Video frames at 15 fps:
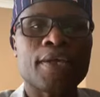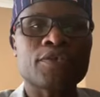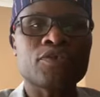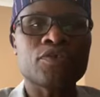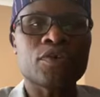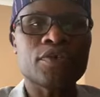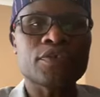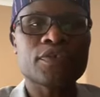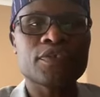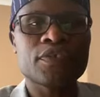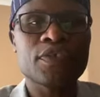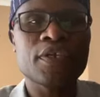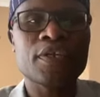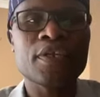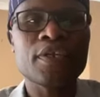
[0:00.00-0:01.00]
I do not
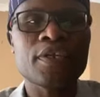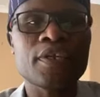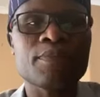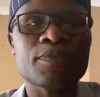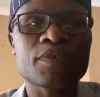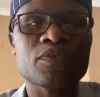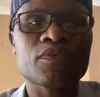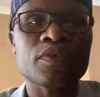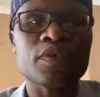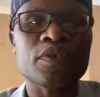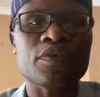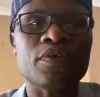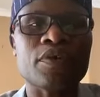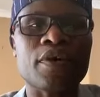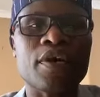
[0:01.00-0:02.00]
see, let me just
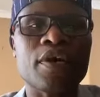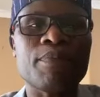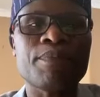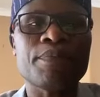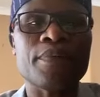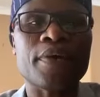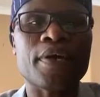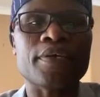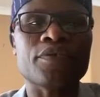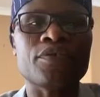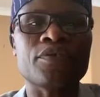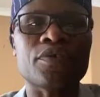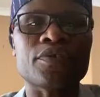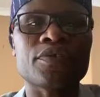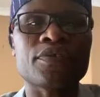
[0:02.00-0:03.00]
quickly go up, I
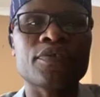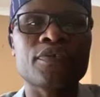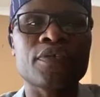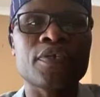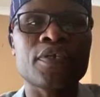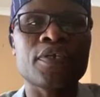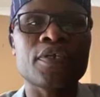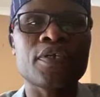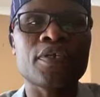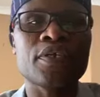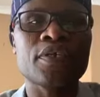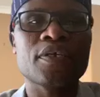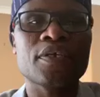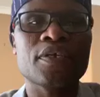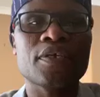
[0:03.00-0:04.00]
do not see